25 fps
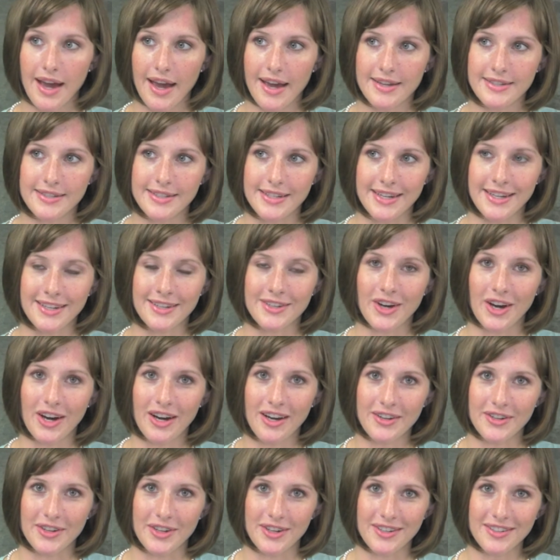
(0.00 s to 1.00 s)
and in
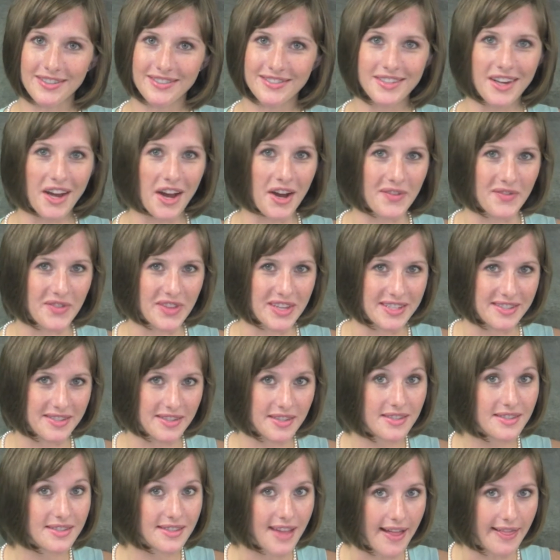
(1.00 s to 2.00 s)
honor of this
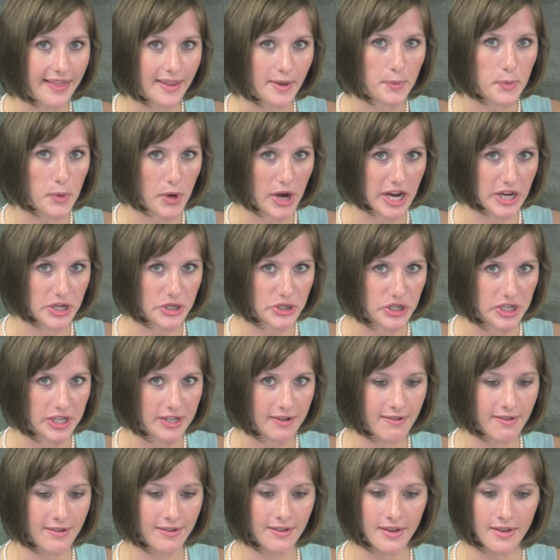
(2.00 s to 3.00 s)

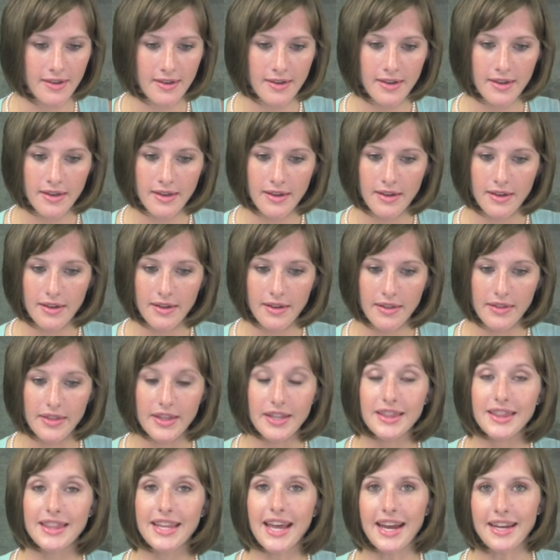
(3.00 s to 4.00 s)
celebration,
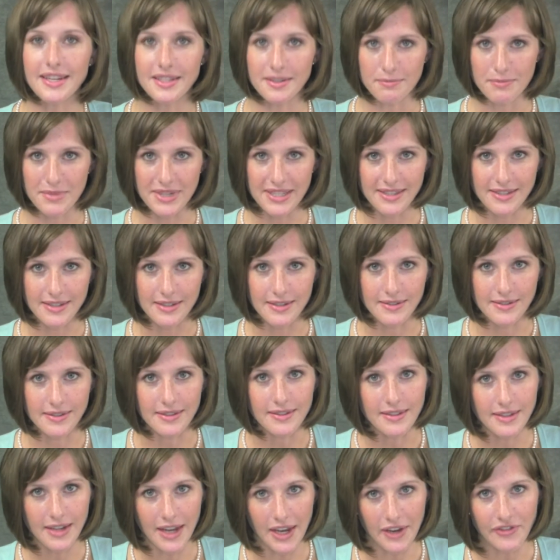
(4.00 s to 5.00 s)
the late
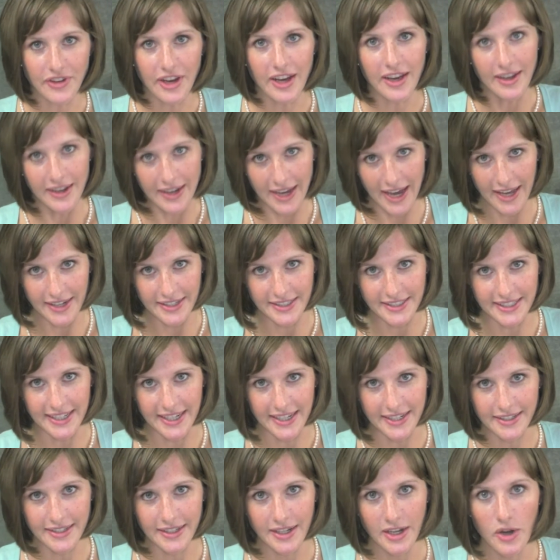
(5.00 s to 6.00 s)
Mrs. Neva
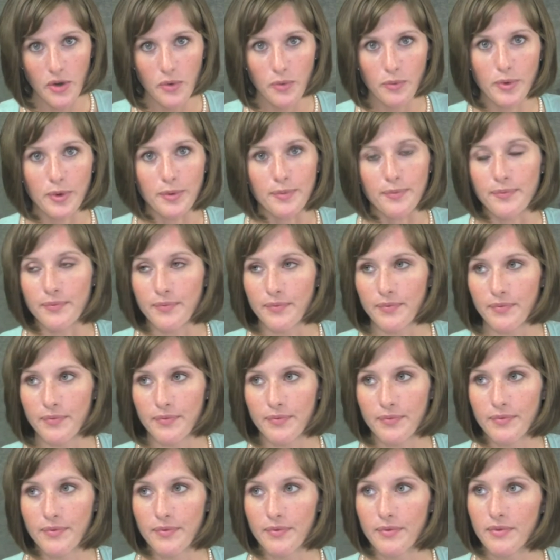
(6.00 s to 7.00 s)
Hadadick will.
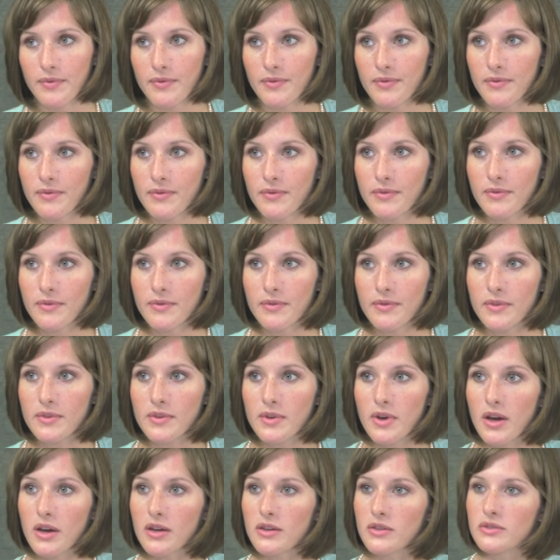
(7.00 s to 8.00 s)

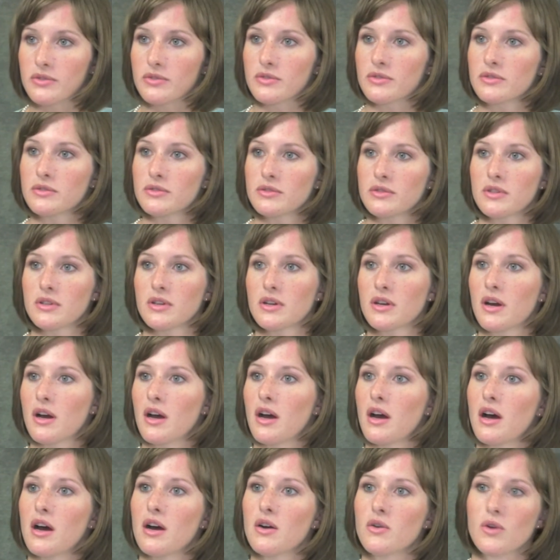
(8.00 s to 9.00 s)
Oh.
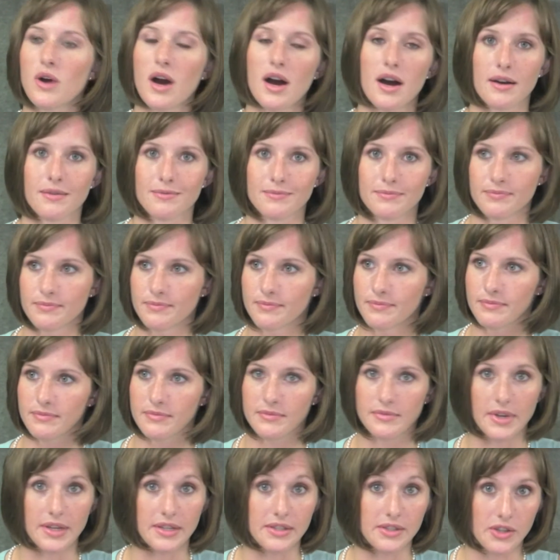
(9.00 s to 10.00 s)
Oh, um,
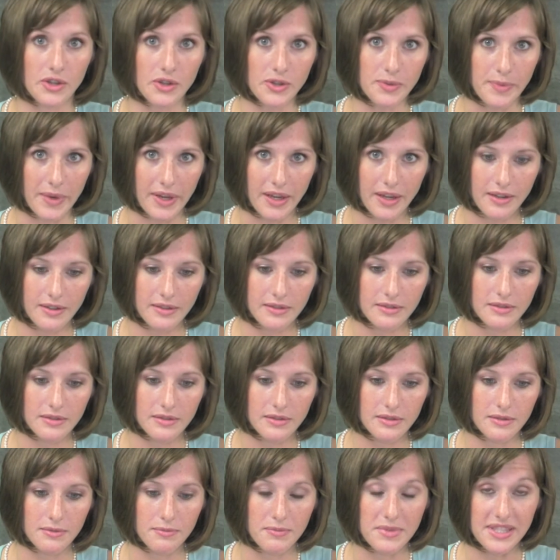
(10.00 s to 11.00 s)
excuse me.
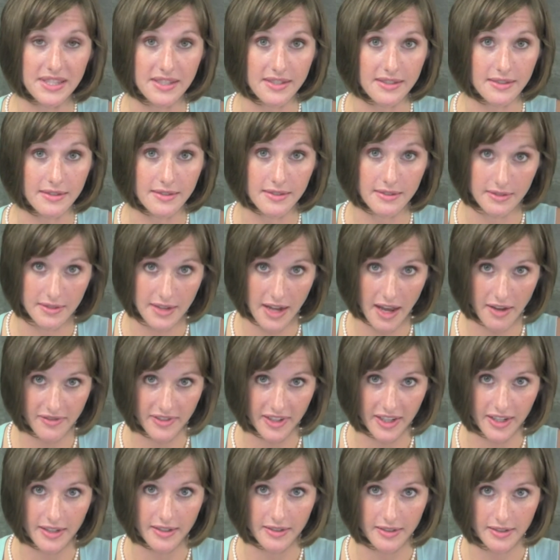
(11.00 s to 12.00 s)
Mrs.
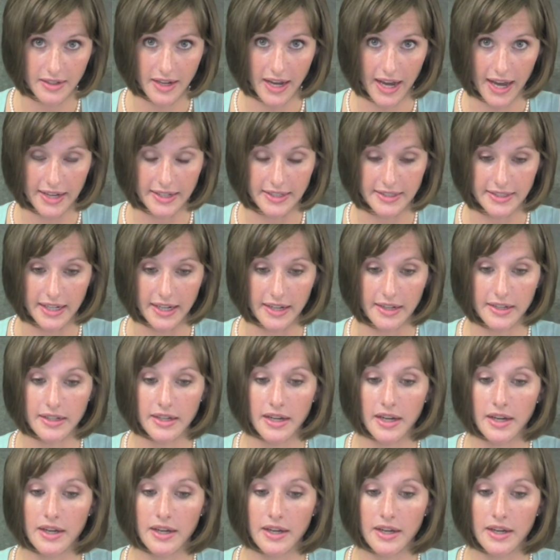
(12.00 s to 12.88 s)
Neva Hadadick.